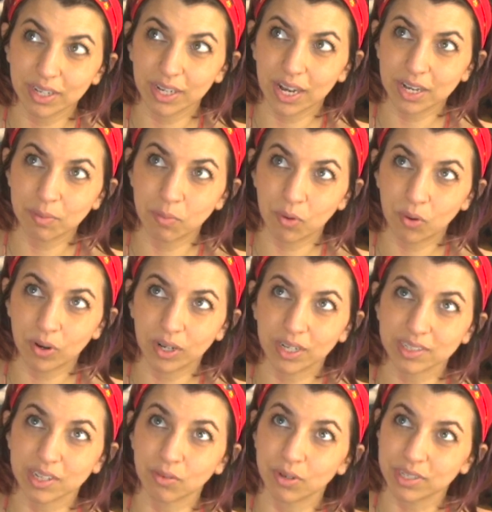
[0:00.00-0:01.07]
it anymore
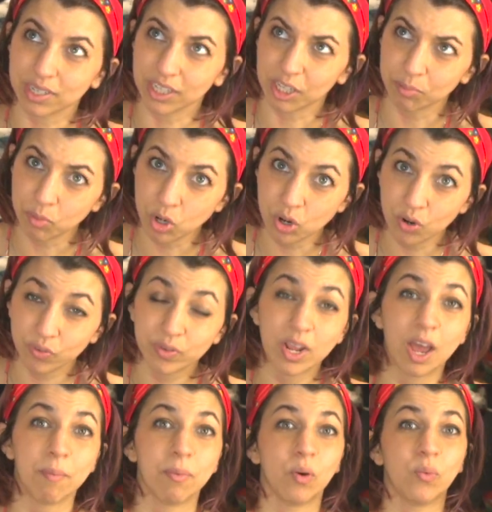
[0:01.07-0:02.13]
because they recently
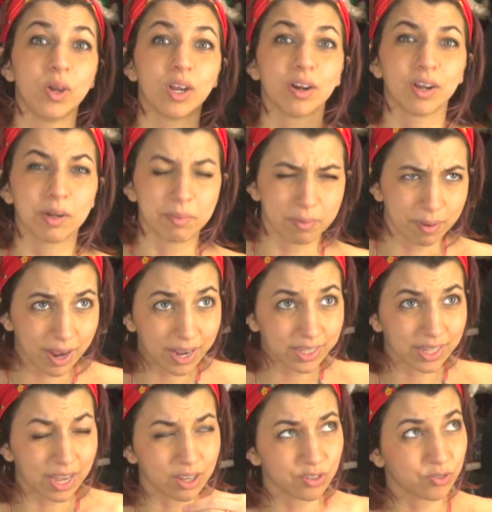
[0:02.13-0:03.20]
moved, but we are going to be buying
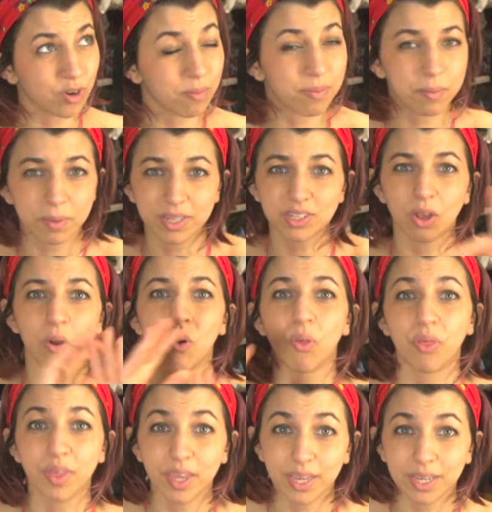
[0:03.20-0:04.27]
the house from them. It's a whole
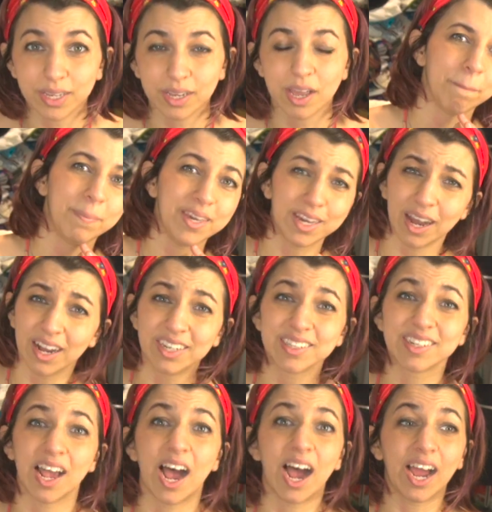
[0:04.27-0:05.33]
thing
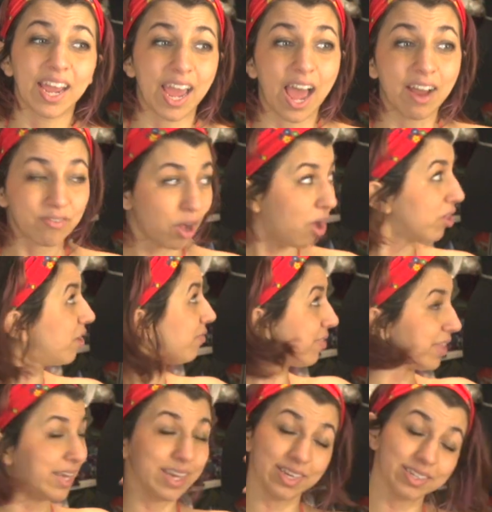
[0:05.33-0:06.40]
because I have all of
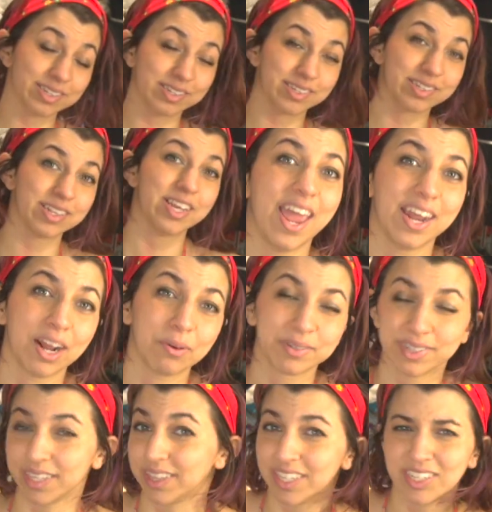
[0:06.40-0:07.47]
this. And I
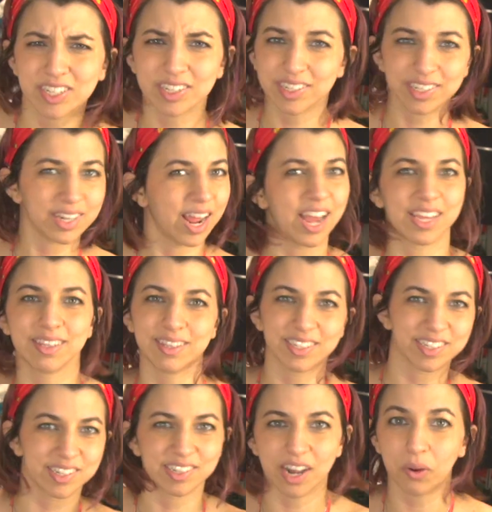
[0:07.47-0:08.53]
was like, this
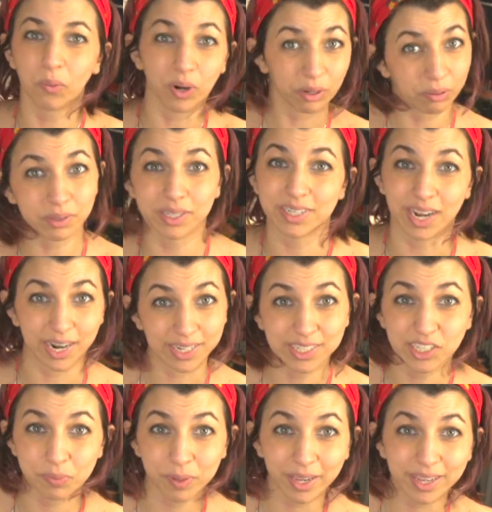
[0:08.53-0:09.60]
does not work with a tiny
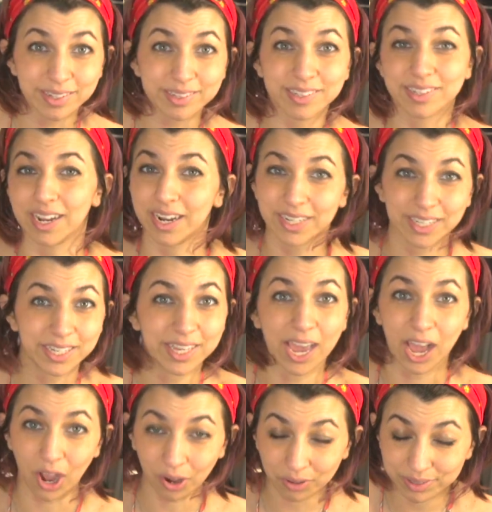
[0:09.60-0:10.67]
space, a tiny
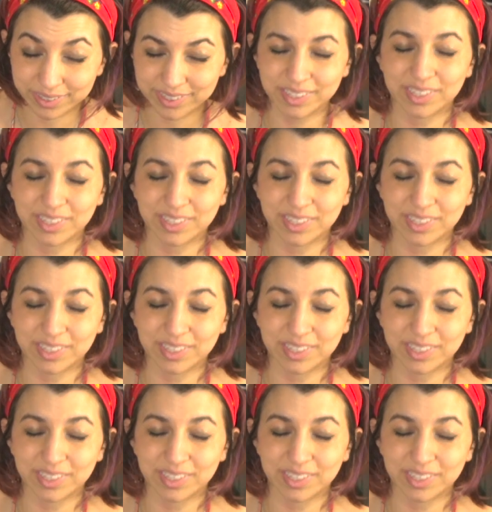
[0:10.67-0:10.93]
house,